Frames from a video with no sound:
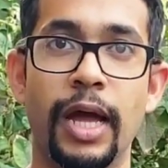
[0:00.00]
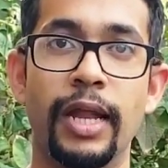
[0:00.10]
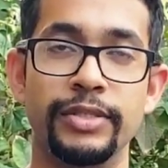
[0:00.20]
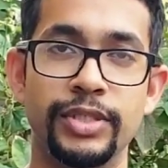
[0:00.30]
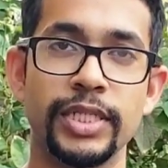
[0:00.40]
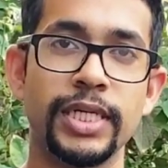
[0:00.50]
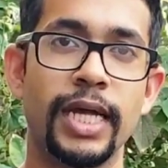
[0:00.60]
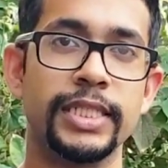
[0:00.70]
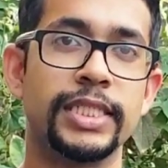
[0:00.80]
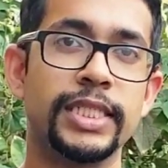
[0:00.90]
and just
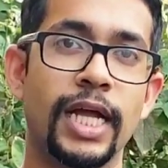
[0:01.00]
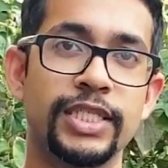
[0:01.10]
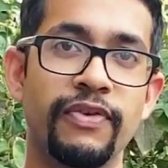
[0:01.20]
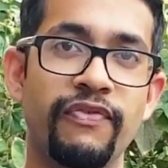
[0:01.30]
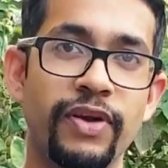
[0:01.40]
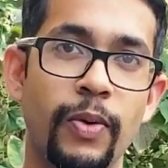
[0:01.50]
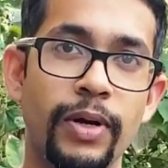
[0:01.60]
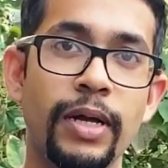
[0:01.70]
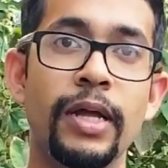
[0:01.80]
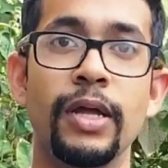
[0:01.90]
as it starts to
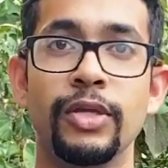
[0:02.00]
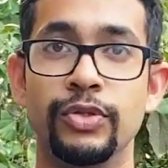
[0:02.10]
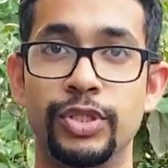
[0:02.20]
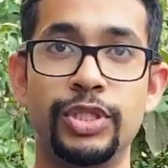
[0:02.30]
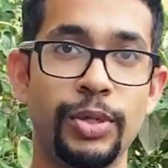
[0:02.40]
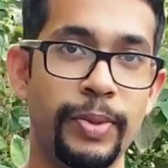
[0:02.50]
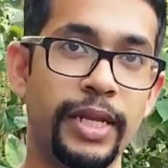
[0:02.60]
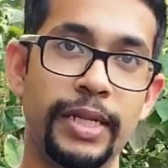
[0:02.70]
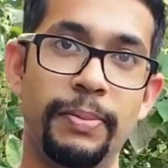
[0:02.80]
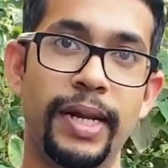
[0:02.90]
flower, you
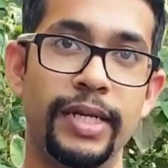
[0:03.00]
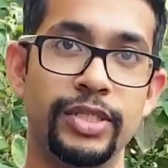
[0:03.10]
terminate the plant.